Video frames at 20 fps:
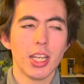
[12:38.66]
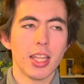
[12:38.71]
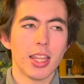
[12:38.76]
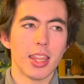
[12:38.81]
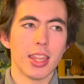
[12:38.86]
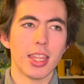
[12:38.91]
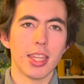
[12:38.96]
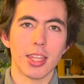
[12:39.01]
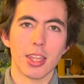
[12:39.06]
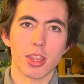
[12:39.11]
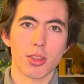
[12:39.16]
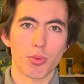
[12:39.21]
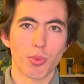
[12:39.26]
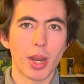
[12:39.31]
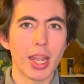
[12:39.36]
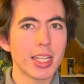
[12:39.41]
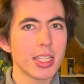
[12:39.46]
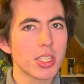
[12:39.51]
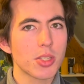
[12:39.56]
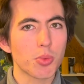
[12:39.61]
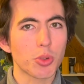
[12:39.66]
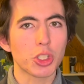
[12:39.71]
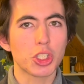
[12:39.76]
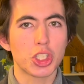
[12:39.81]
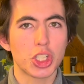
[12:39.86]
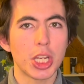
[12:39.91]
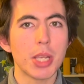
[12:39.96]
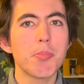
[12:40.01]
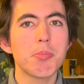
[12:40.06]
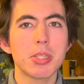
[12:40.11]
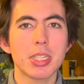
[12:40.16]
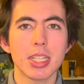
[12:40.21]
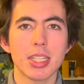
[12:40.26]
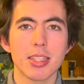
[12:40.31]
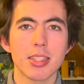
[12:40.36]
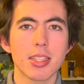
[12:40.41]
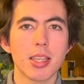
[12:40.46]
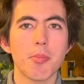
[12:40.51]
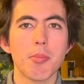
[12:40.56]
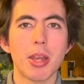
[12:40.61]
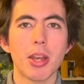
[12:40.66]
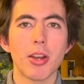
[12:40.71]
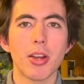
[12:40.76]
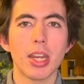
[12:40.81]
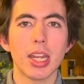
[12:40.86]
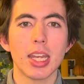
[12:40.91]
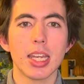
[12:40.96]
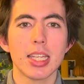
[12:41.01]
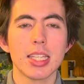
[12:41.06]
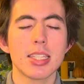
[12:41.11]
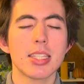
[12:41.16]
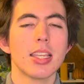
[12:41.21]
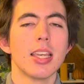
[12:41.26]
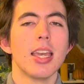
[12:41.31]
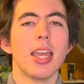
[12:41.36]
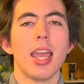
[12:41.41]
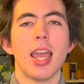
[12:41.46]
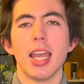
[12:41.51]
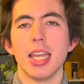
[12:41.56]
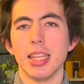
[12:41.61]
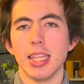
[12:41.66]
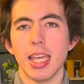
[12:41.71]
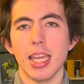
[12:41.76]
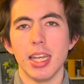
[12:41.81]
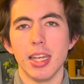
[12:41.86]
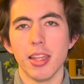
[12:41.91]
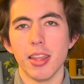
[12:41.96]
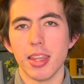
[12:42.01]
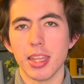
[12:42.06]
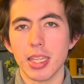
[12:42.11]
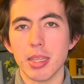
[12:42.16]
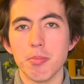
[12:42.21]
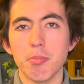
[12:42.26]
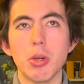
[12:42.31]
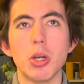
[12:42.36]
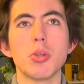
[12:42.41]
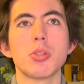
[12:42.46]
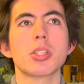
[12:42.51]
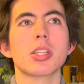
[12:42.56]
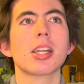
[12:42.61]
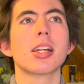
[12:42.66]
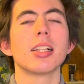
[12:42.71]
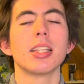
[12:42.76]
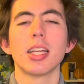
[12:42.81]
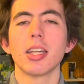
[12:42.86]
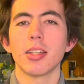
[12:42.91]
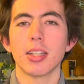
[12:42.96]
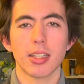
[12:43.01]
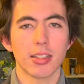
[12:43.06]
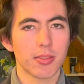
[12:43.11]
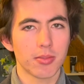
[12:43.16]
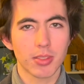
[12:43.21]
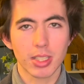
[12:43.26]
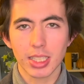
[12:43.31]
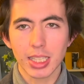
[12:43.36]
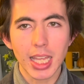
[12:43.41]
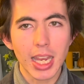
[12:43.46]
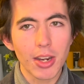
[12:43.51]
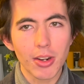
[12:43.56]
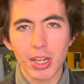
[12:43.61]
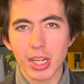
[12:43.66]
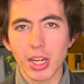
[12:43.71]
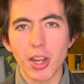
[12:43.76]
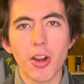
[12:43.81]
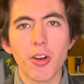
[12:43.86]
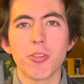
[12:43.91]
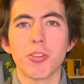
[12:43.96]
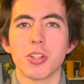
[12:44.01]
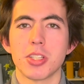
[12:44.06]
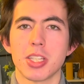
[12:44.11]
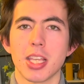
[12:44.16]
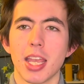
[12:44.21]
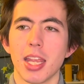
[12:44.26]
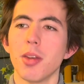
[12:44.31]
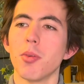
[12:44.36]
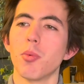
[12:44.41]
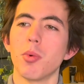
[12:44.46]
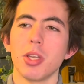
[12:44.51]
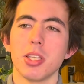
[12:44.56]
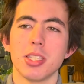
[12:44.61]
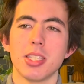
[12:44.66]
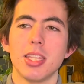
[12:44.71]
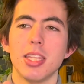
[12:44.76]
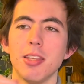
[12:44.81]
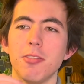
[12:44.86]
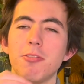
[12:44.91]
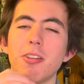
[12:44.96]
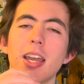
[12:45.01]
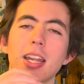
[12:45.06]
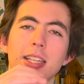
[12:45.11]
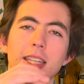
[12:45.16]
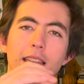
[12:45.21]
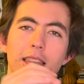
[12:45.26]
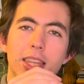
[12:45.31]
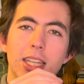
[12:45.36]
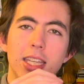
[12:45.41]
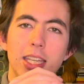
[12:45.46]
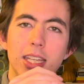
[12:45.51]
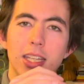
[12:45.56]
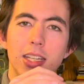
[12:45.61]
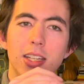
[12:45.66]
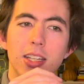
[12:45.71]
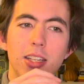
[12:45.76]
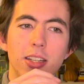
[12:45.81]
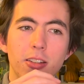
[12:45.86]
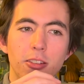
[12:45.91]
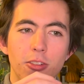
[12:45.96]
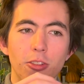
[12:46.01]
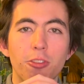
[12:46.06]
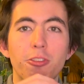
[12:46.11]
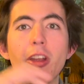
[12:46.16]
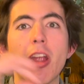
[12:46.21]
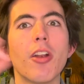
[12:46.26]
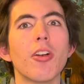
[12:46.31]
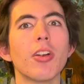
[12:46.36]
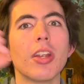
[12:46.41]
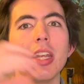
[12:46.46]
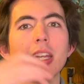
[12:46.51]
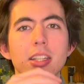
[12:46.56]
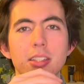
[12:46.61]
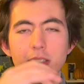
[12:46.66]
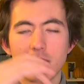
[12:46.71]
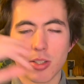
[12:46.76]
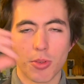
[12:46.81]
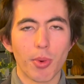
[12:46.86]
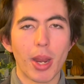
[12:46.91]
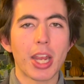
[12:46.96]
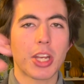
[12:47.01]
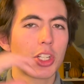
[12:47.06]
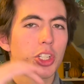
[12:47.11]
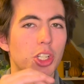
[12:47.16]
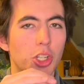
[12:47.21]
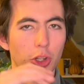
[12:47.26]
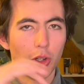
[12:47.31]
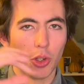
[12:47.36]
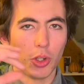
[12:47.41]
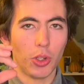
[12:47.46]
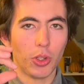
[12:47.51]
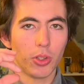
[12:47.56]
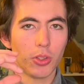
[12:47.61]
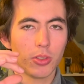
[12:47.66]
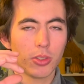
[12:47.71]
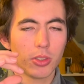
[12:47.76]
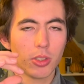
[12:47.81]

the threads were chipped in some areas, and then the most glaring oversight was the fact that the very directional